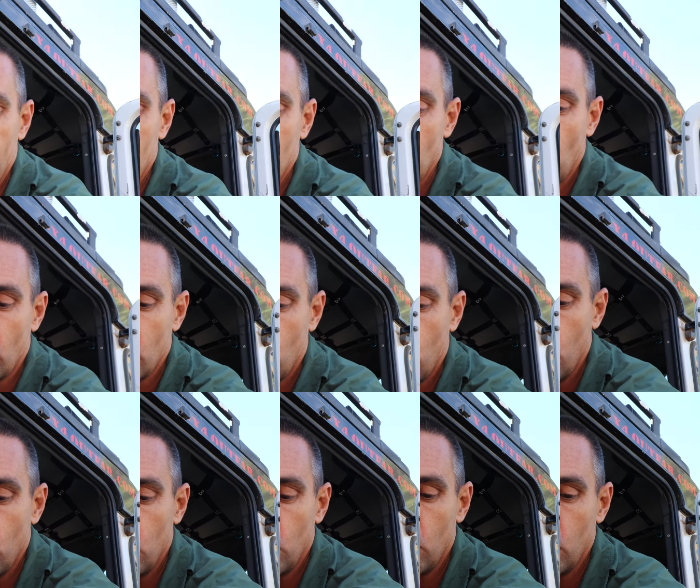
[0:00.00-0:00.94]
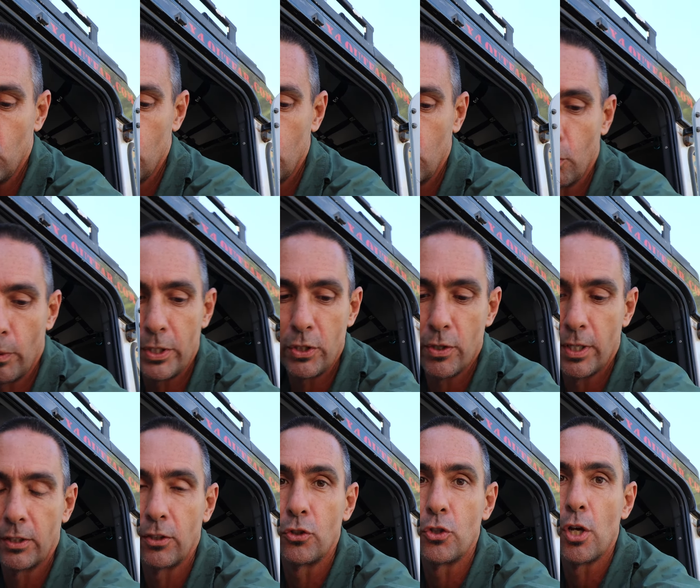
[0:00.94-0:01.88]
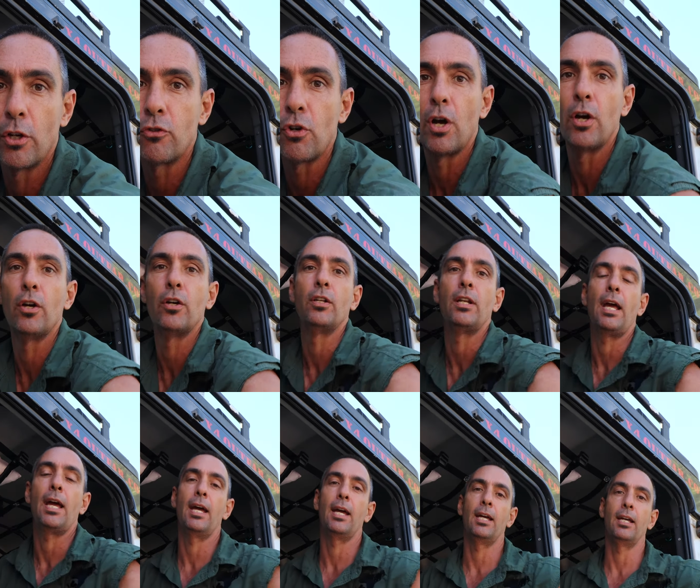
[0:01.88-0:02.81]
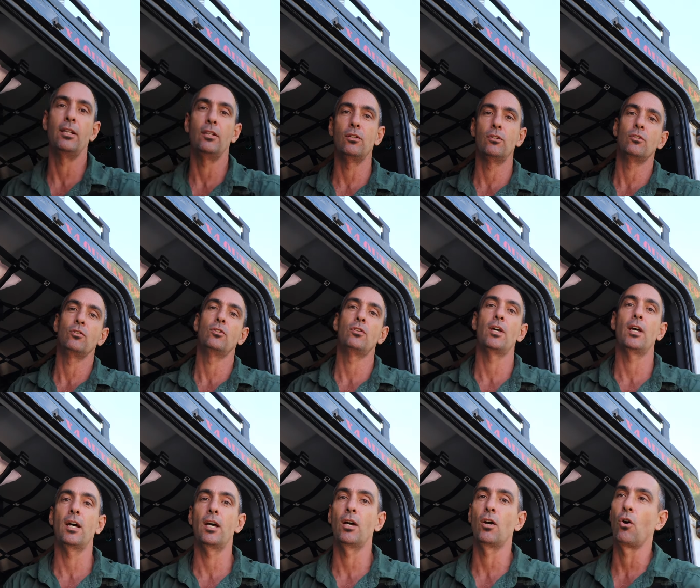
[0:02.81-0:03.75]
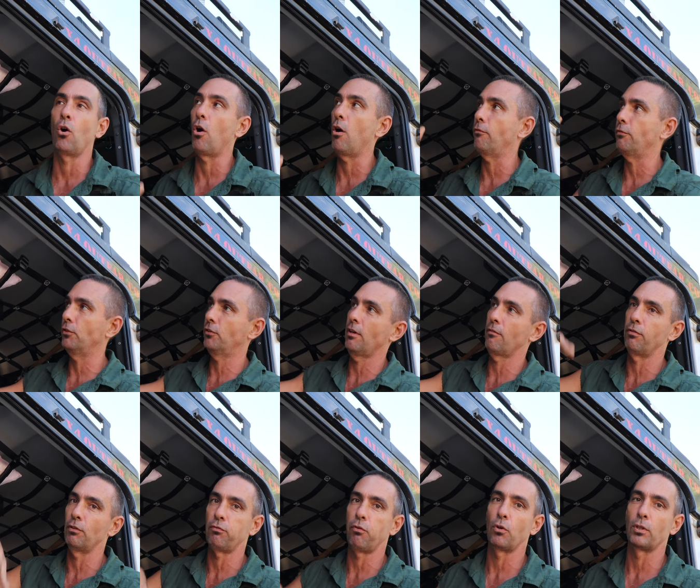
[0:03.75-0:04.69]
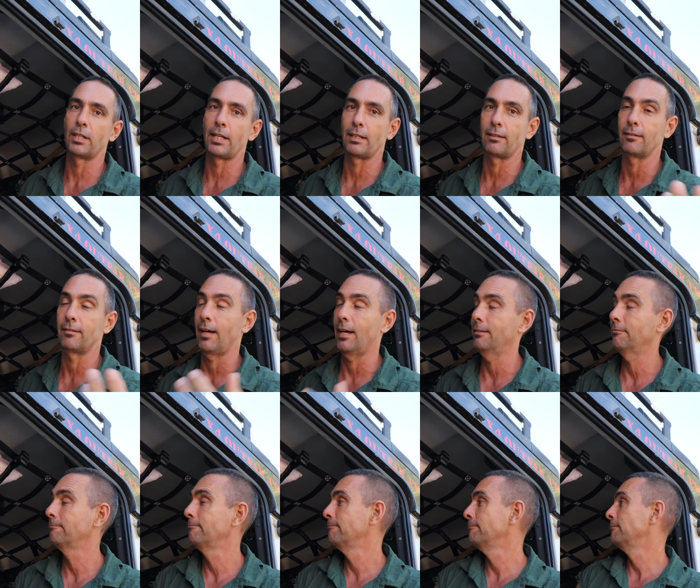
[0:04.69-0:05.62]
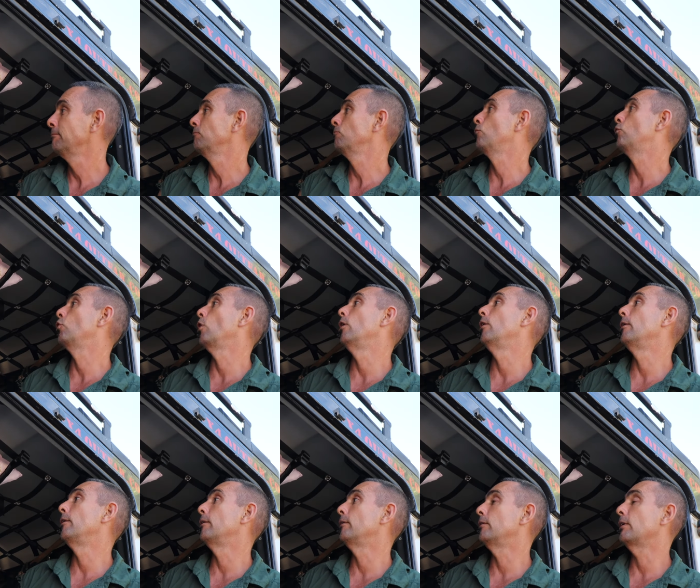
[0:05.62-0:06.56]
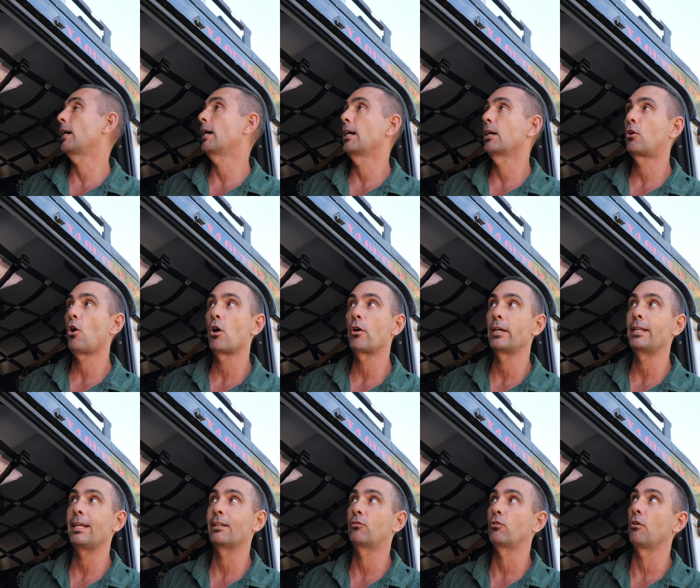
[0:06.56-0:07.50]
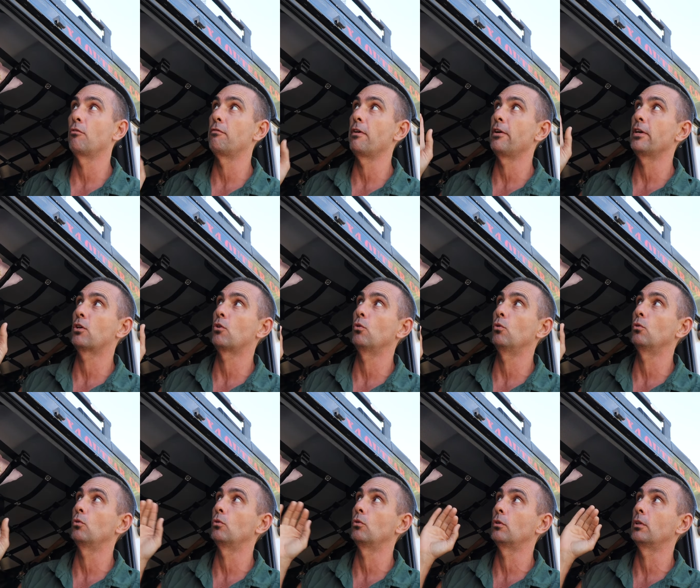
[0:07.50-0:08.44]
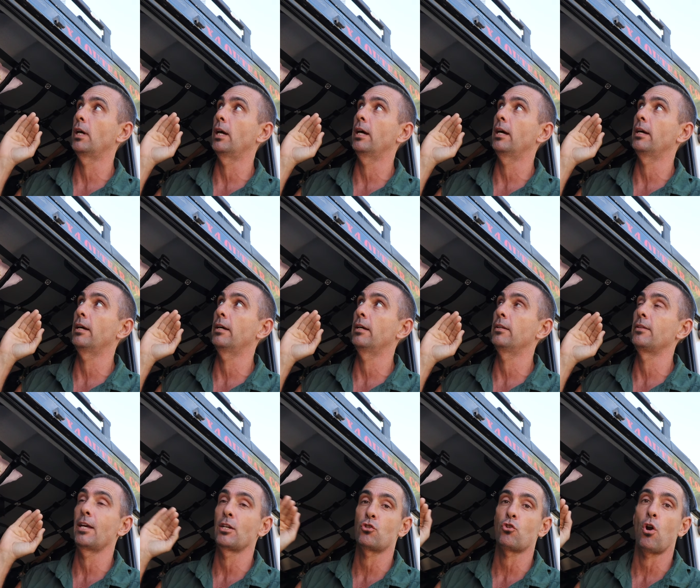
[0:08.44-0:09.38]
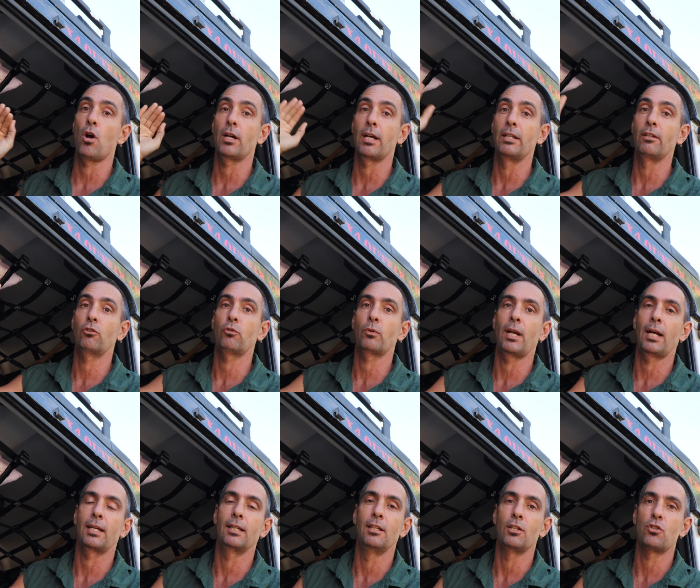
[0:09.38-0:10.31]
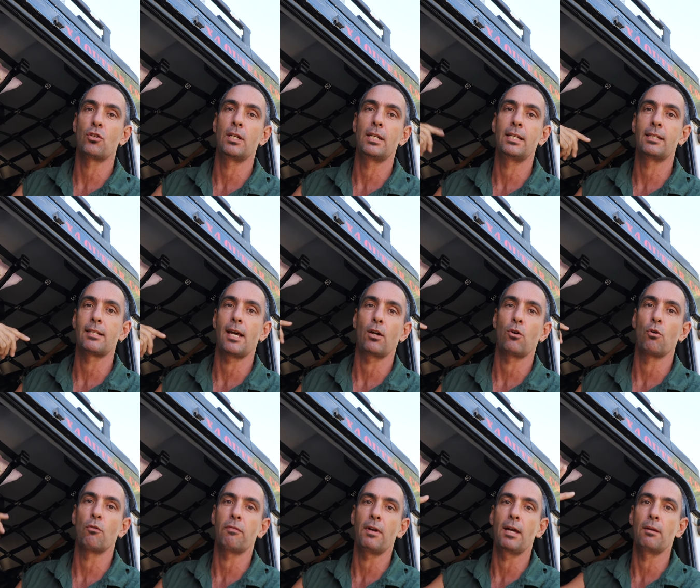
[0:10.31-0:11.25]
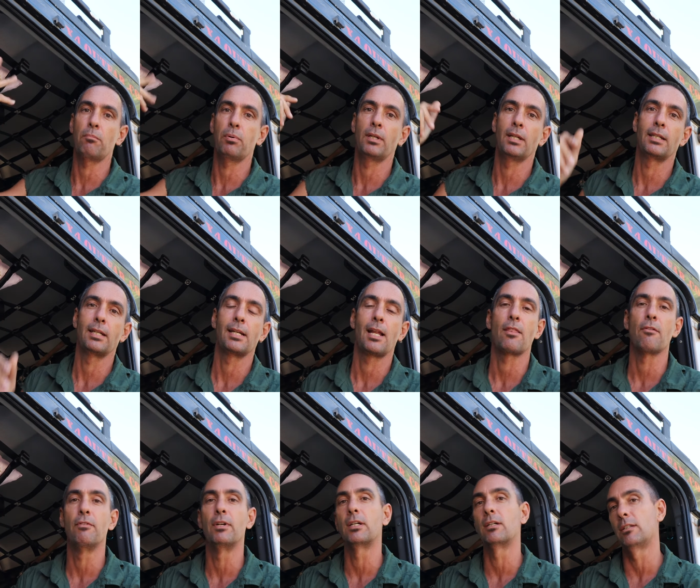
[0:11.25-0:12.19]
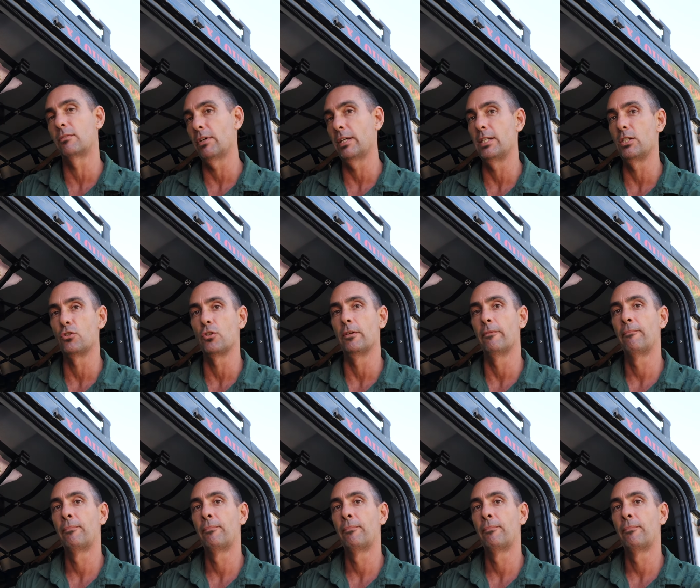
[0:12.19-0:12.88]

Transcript: it's not cool when you hit the dirt road and uh, half your stuff is falling out the side. So uh, cargo nets are very cool, uh, they're strong and this one I can literally take off and put in another vehicle if I need to.